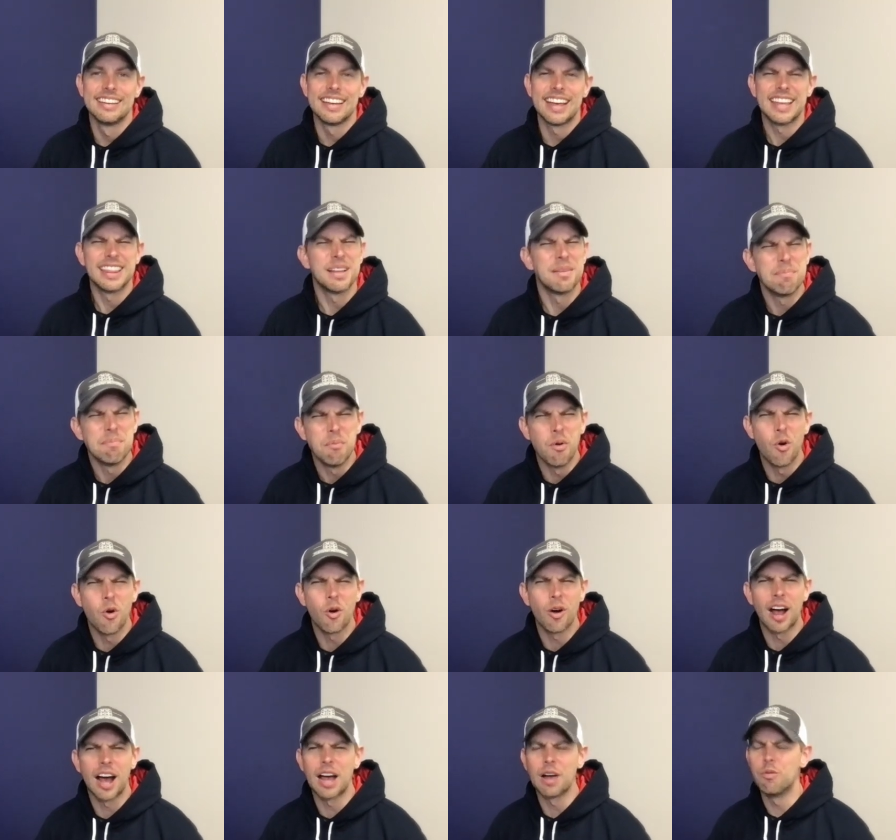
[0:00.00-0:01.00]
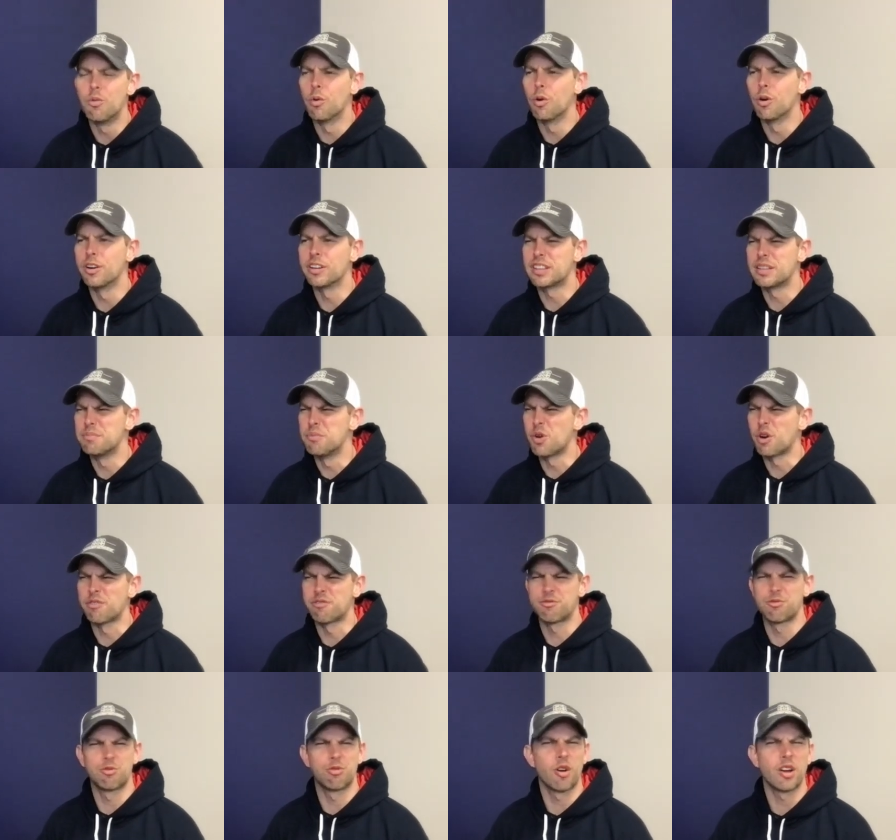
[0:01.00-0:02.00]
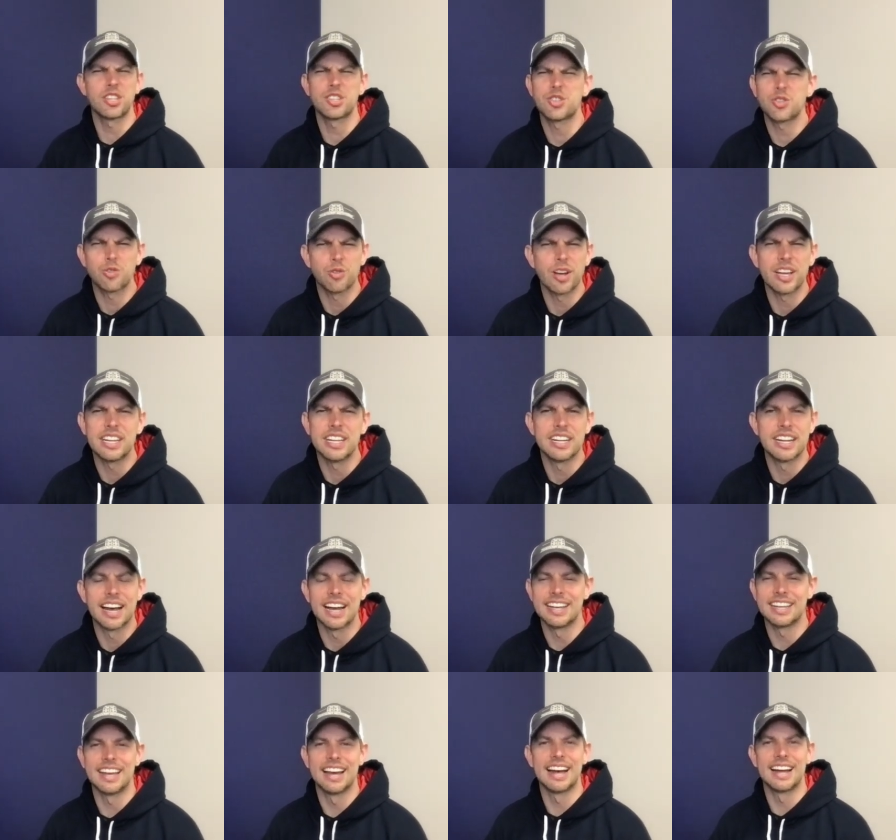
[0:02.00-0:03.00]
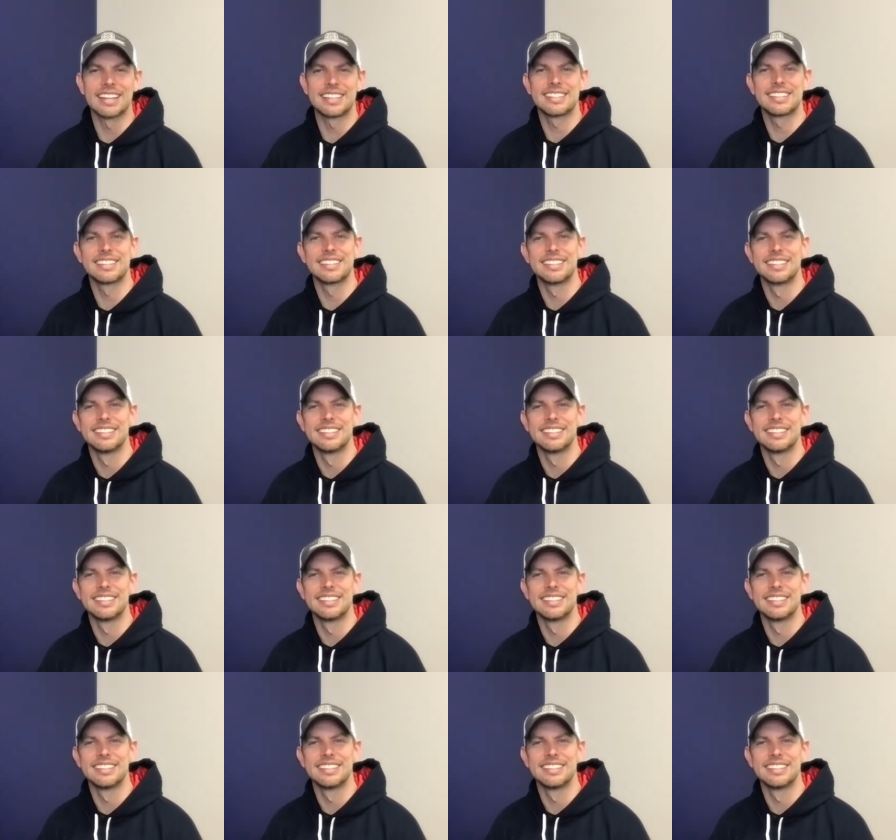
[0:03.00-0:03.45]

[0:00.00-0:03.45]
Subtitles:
And the more I worked, the more frustrated I got.